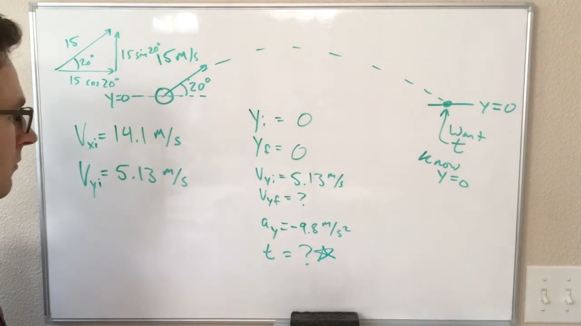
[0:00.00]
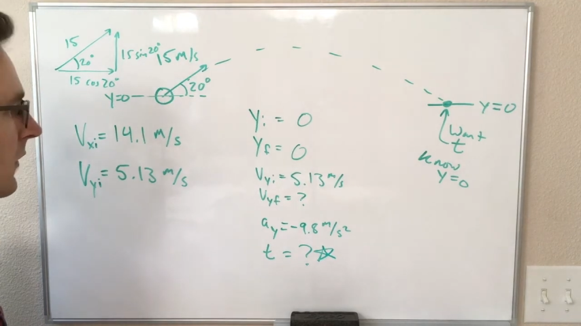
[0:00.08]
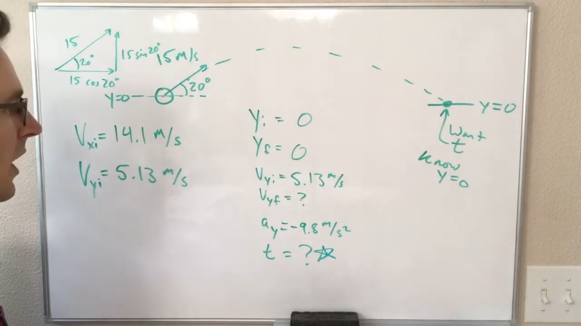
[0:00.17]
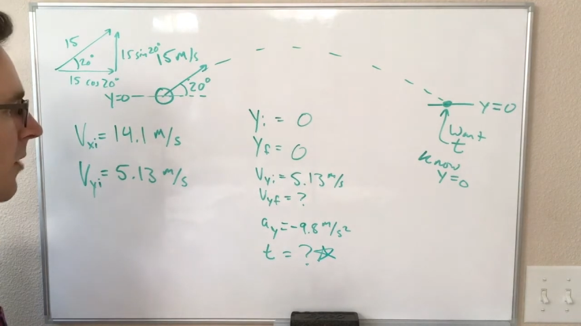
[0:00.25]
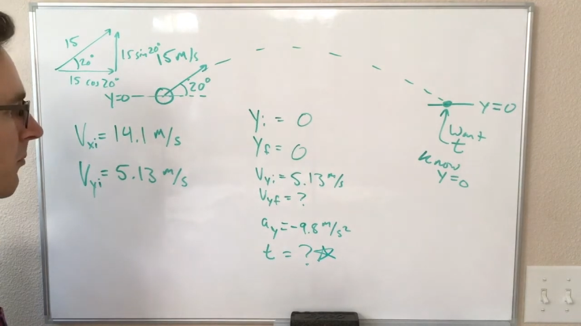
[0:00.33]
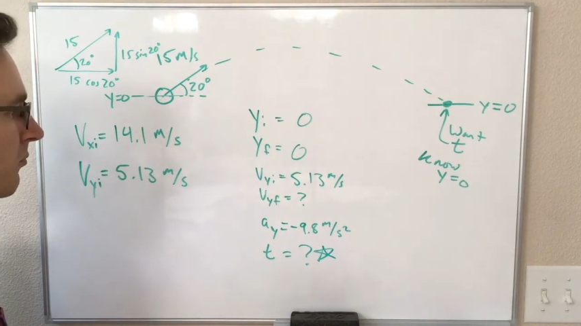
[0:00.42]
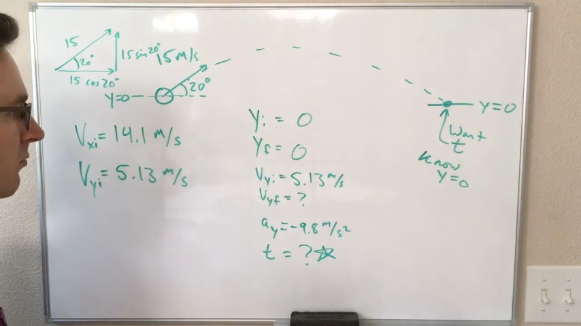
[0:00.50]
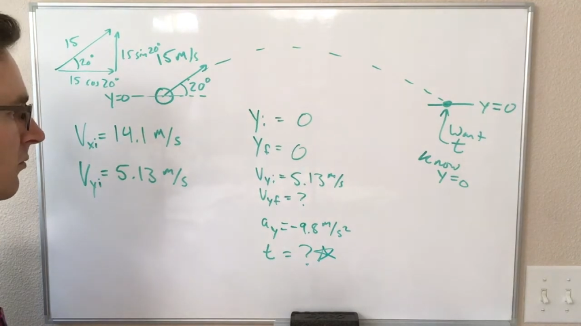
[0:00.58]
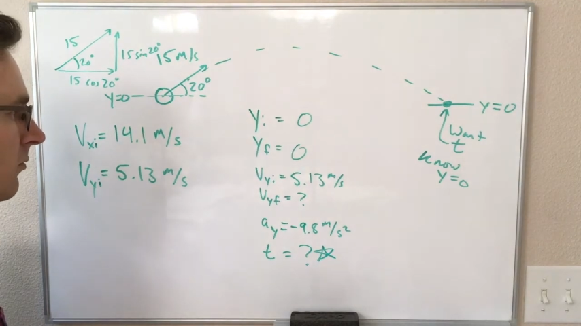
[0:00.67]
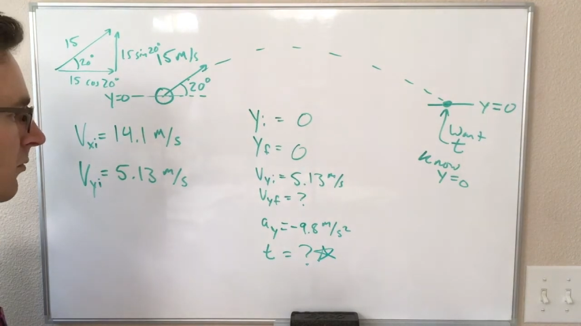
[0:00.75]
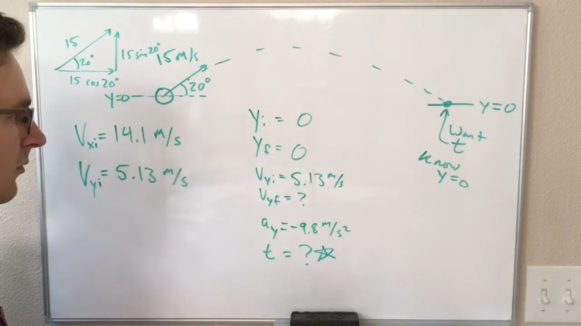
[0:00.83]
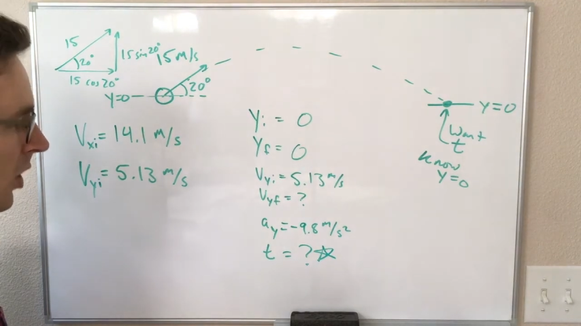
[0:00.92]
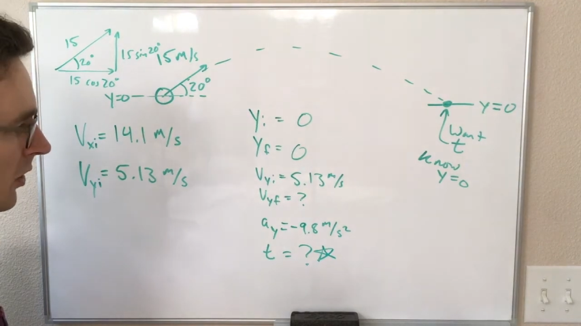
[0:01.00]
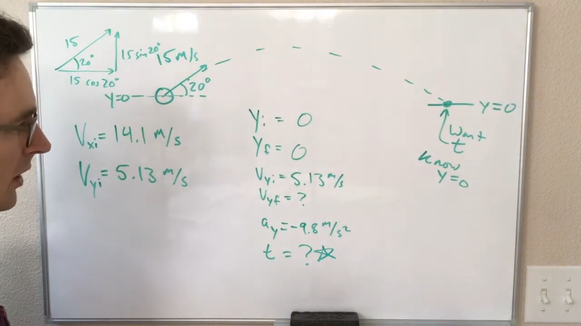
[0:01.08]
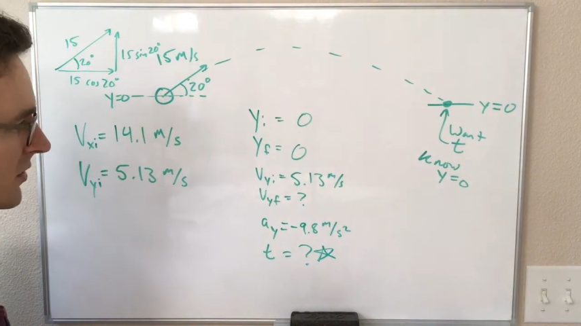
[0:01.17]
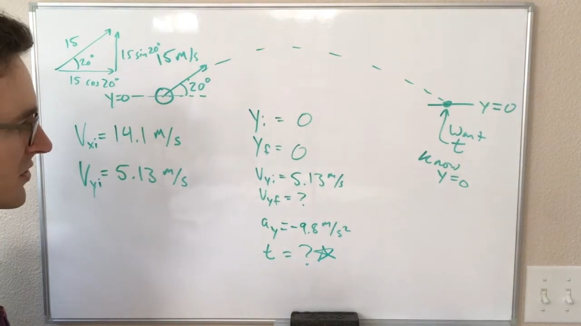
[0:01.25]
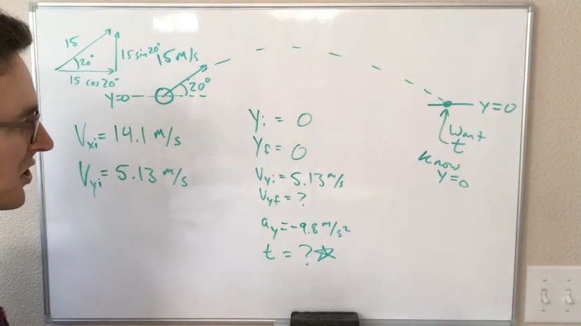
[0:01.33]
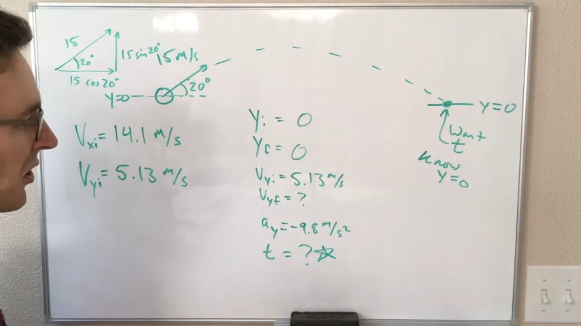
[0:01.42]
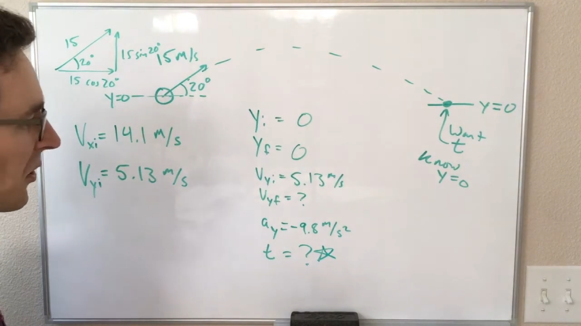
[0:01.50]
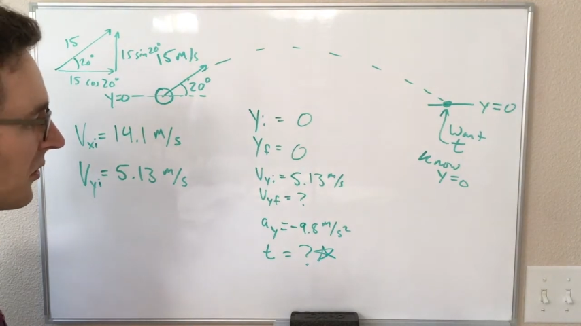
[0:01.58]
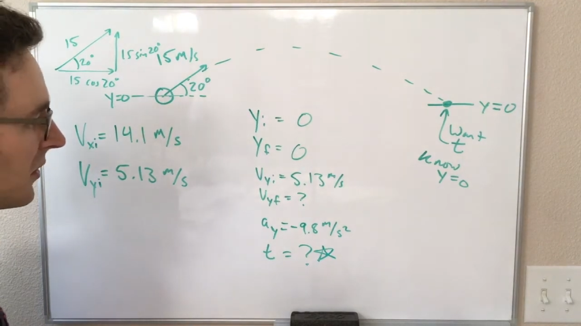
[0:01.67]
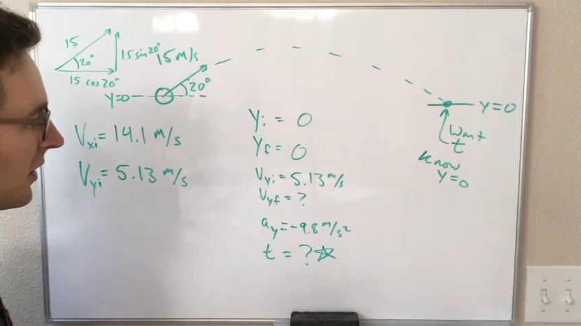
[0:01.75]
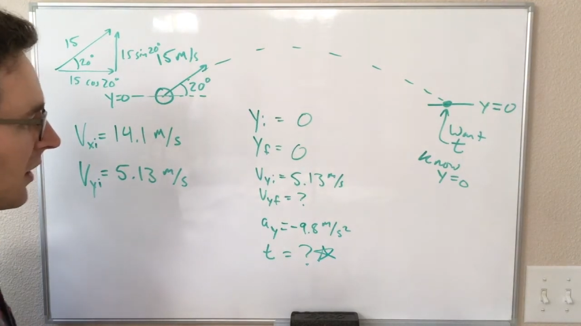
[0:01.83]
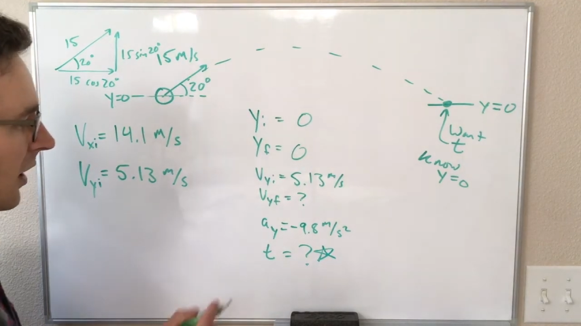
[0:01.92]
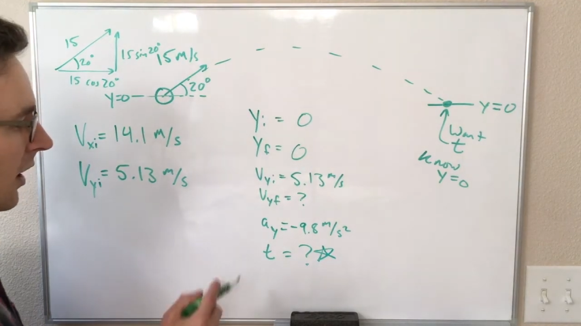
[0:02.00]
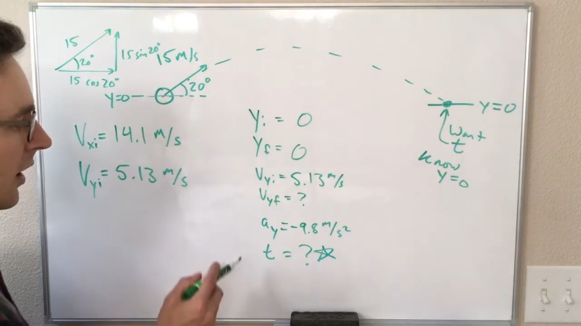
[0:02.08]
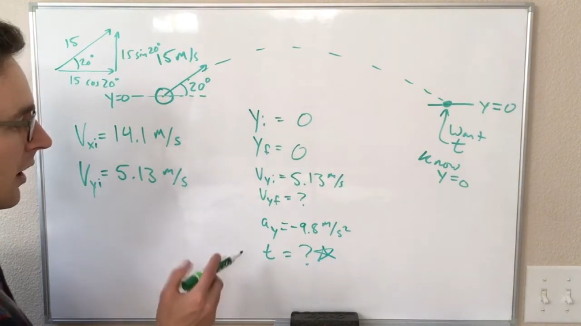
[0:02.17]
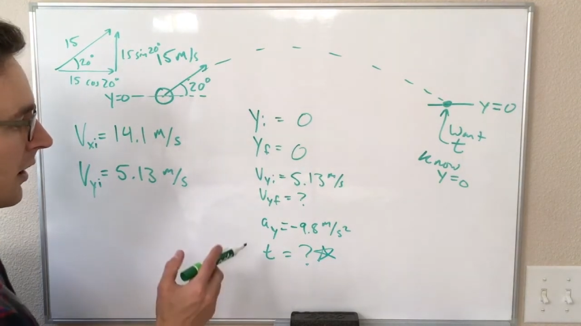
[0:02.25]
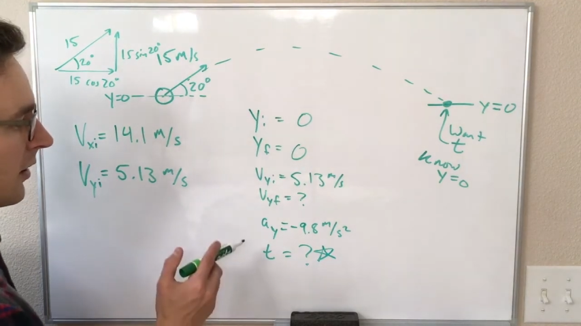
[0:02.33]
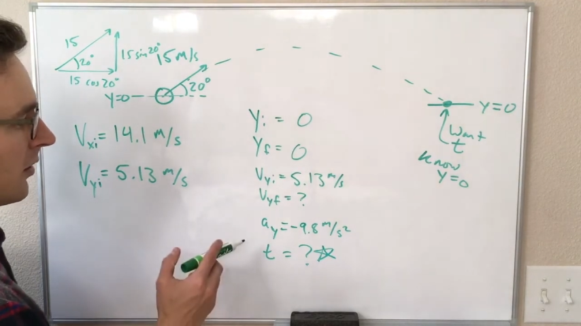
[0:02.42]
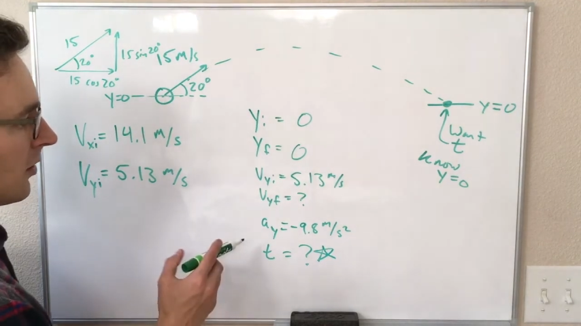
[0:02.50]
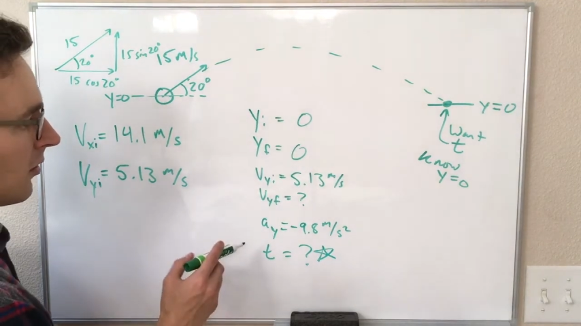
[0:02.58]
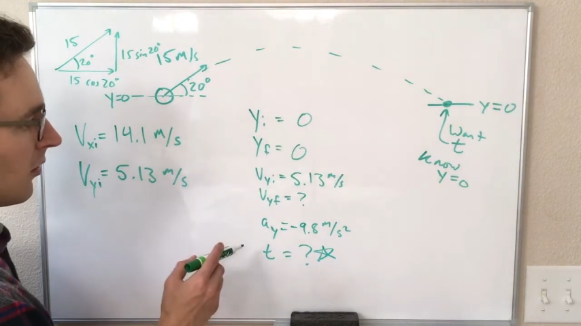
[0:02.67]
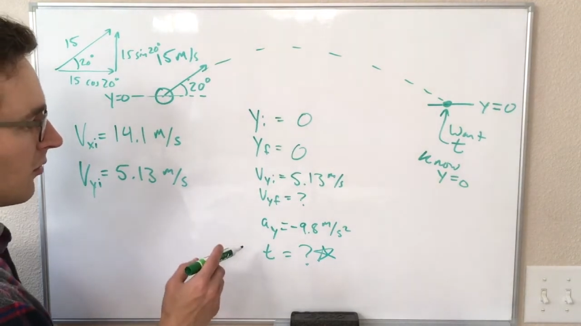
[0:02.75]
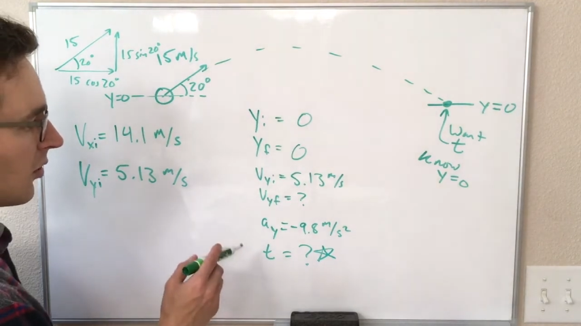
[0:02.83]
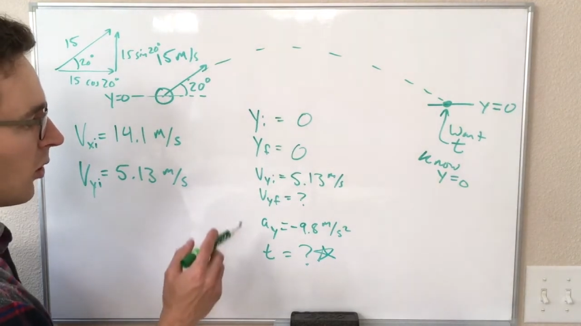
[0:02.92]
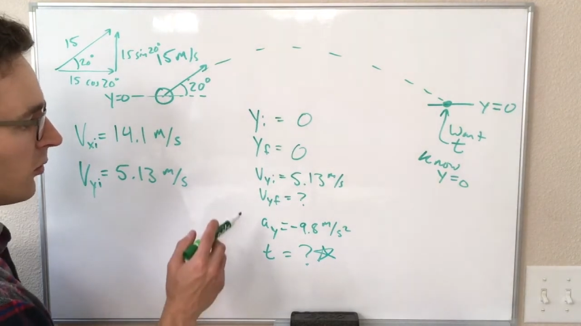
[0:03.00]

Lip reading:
[unreadable: no face in view]